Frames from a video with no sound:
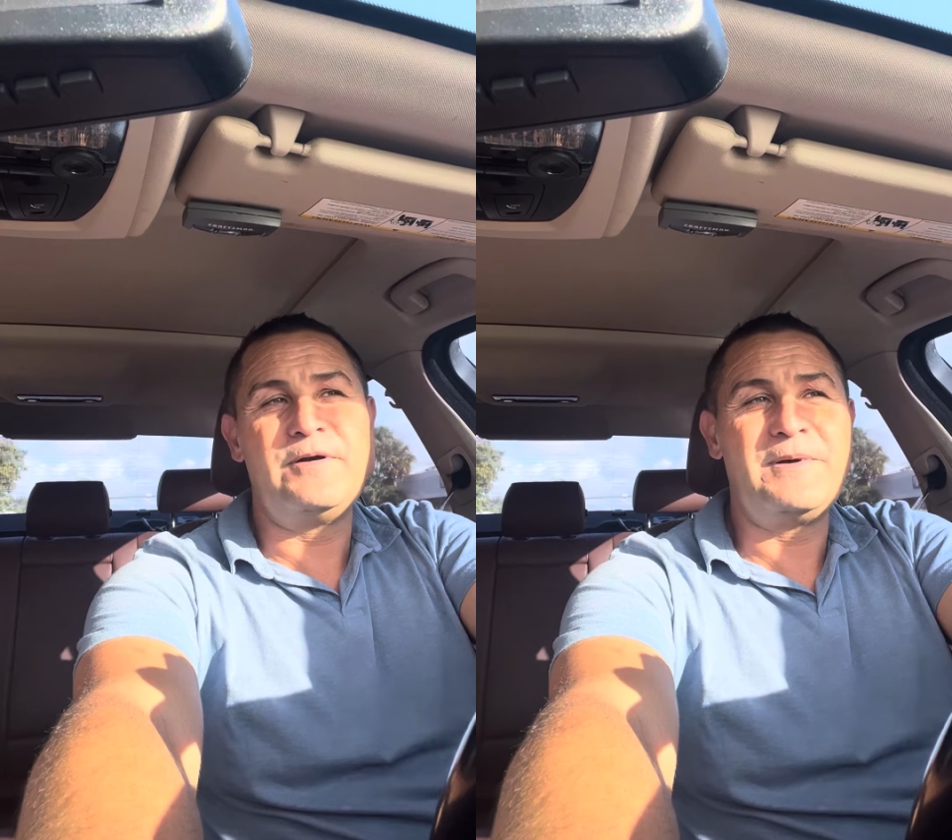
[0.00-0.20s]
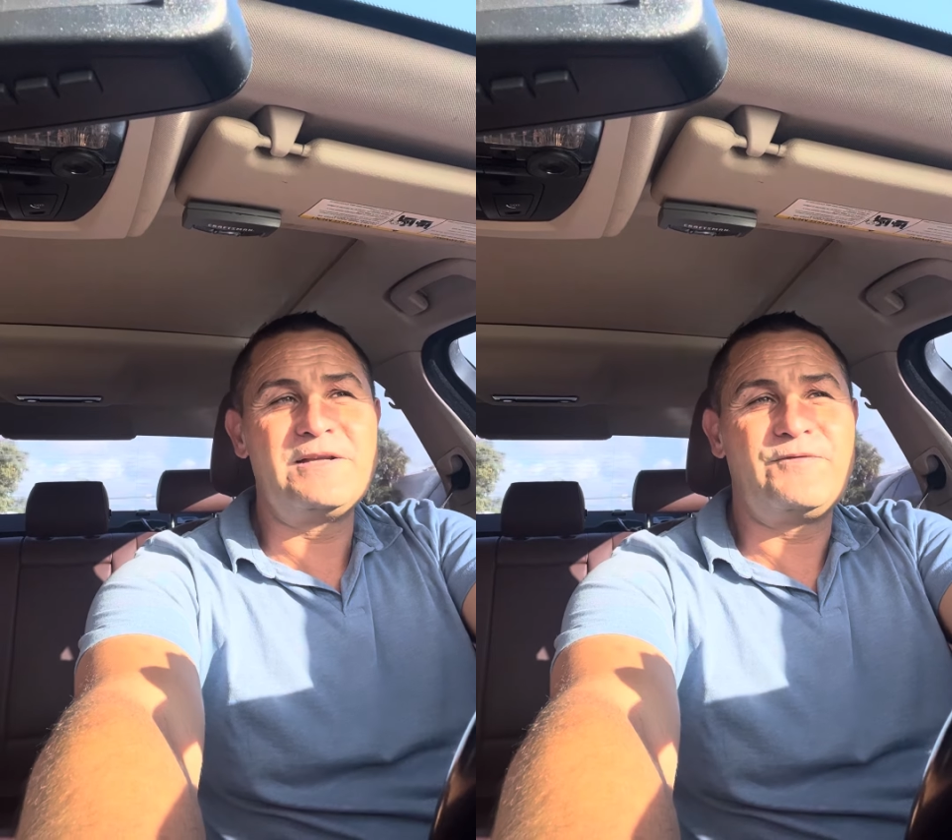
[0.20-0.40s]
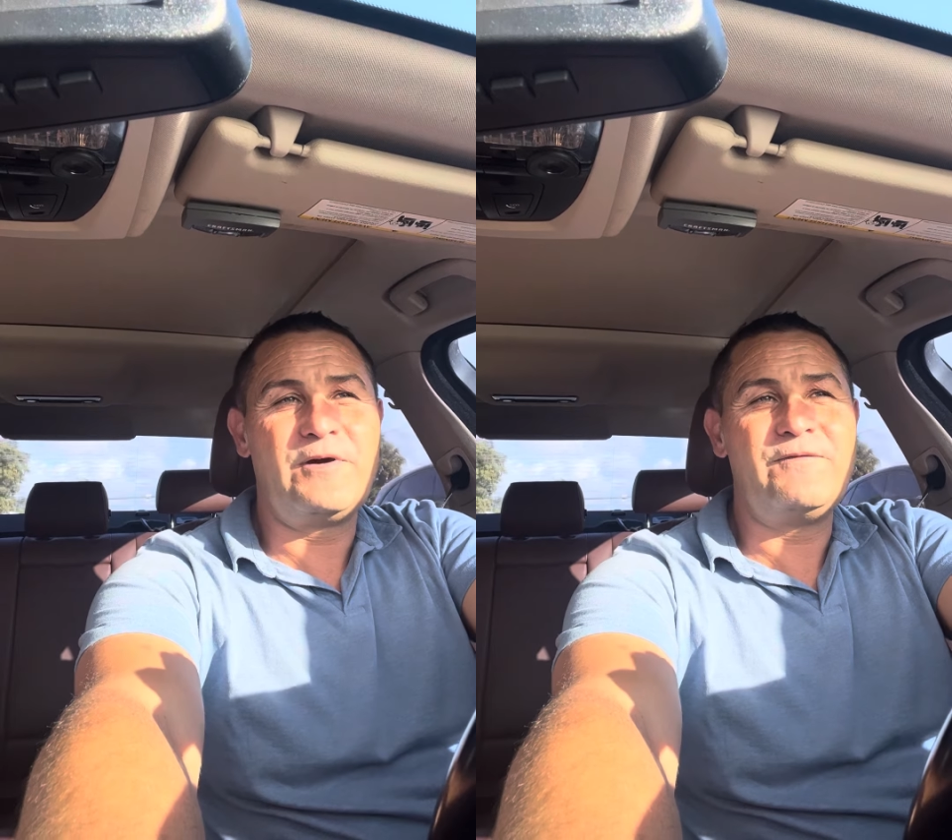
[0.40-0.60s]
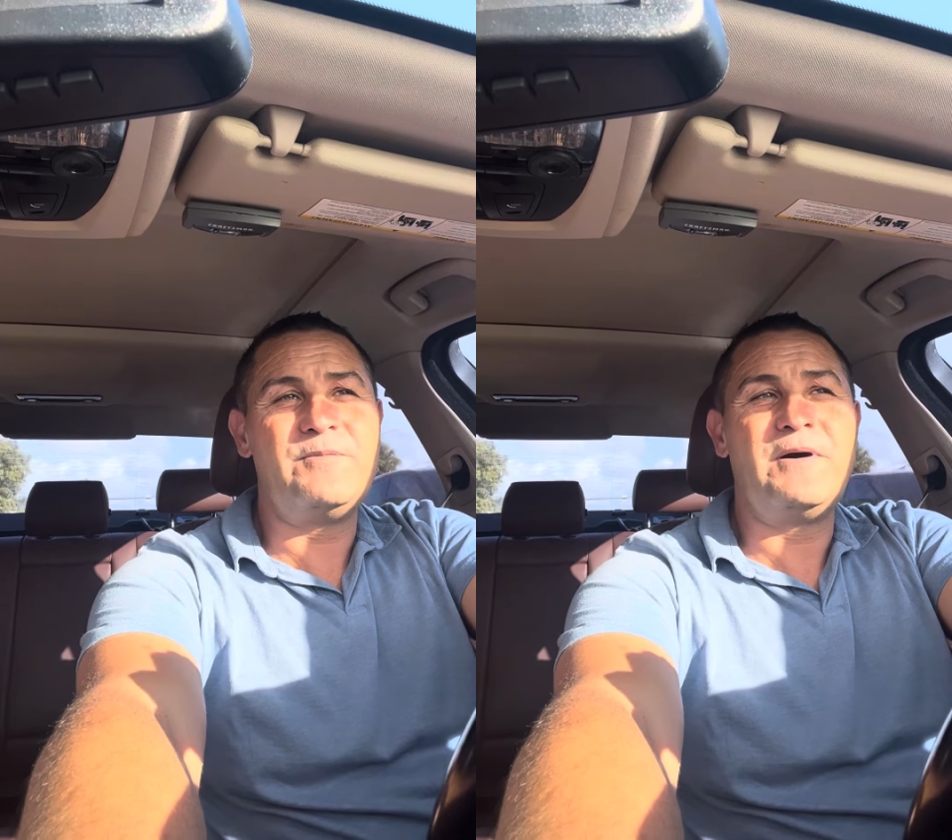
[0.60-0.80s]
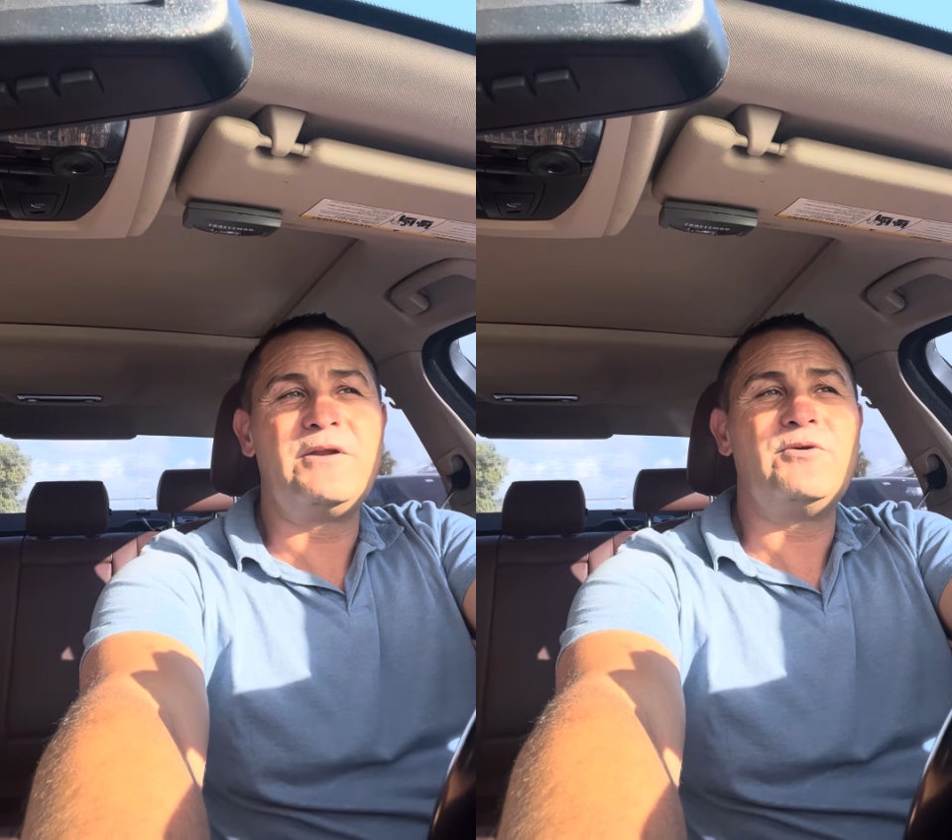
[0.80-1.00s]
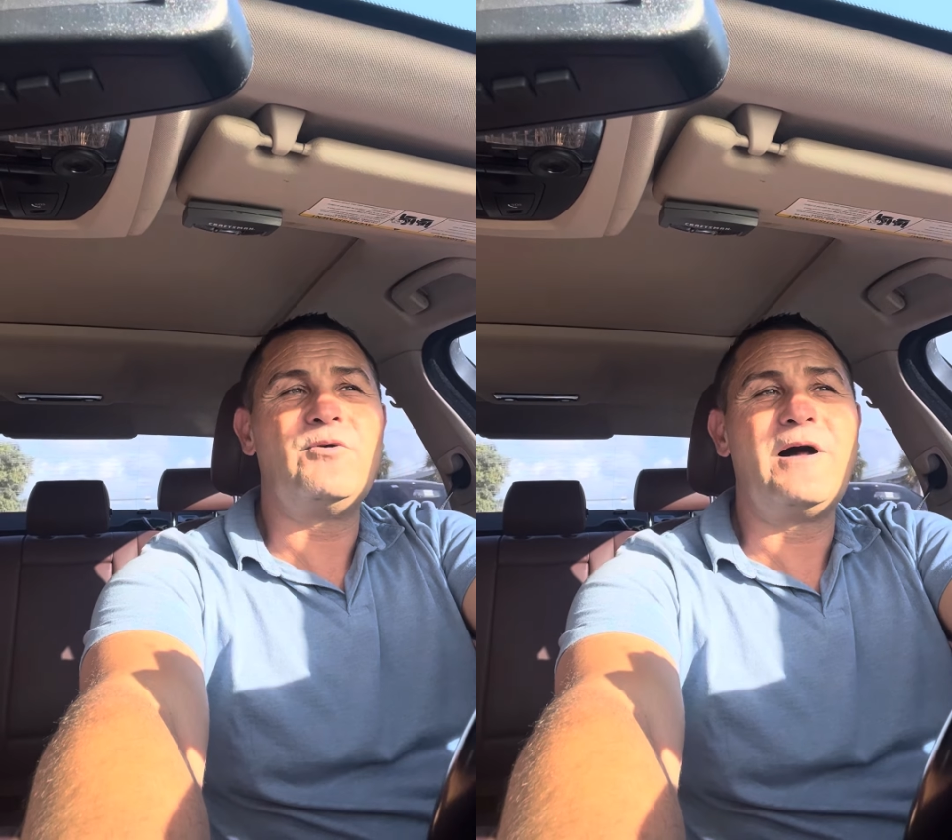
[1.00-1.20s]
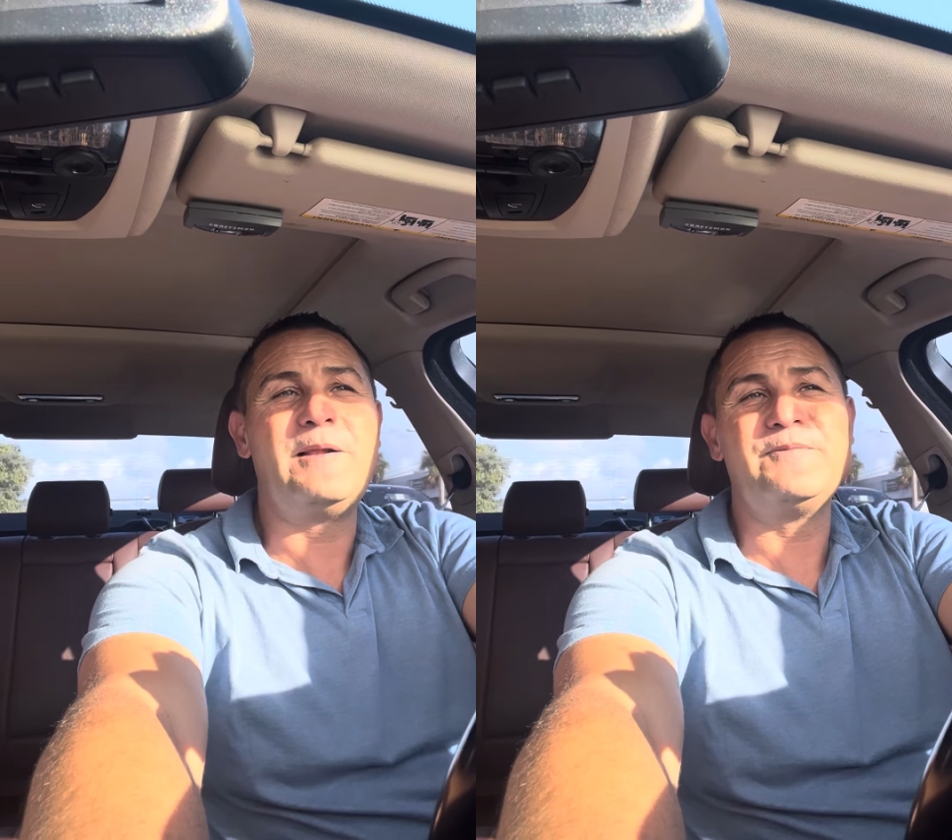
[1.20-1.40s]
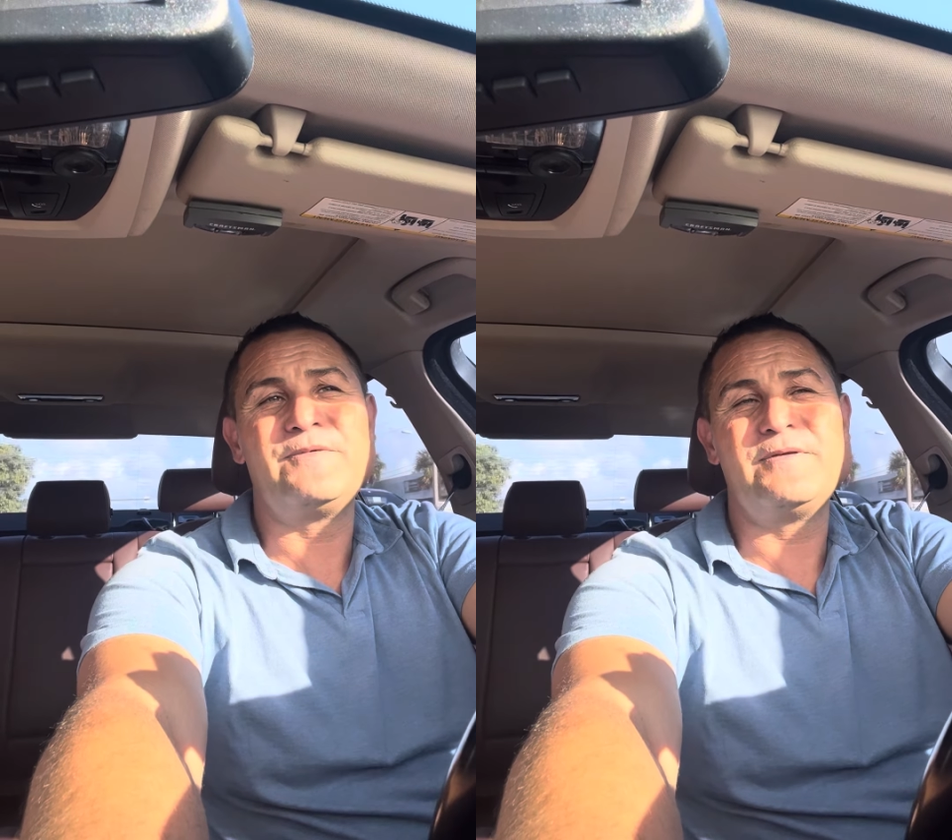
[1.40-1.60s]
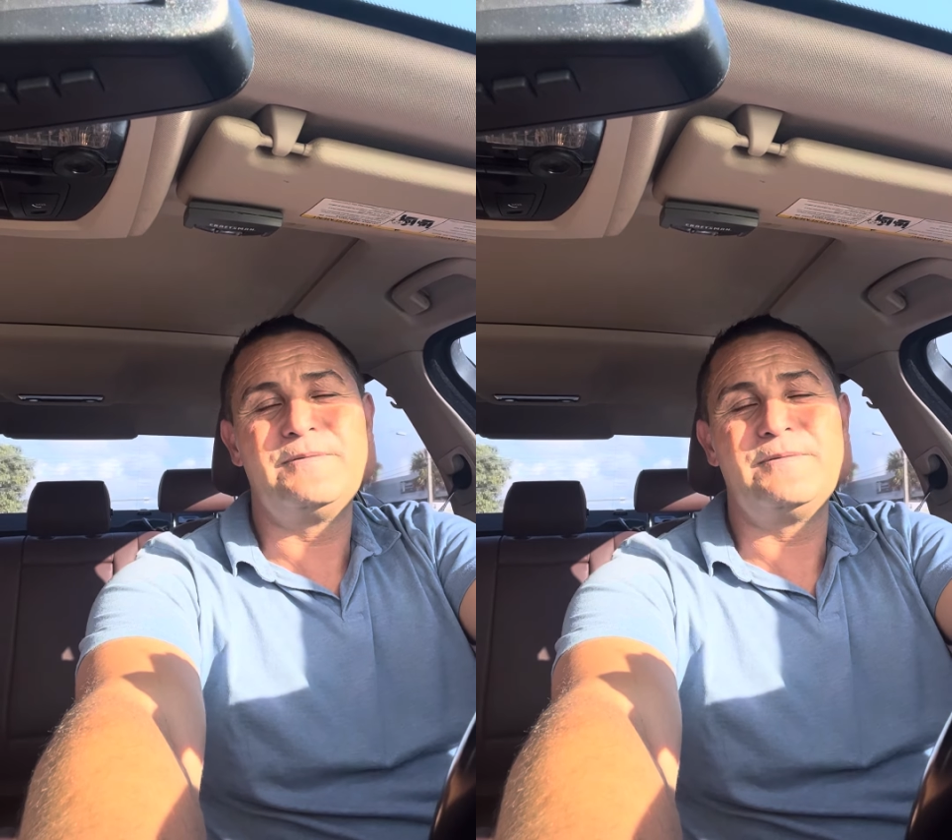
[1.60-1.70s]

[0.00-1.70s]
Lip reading: much for everybody who helped.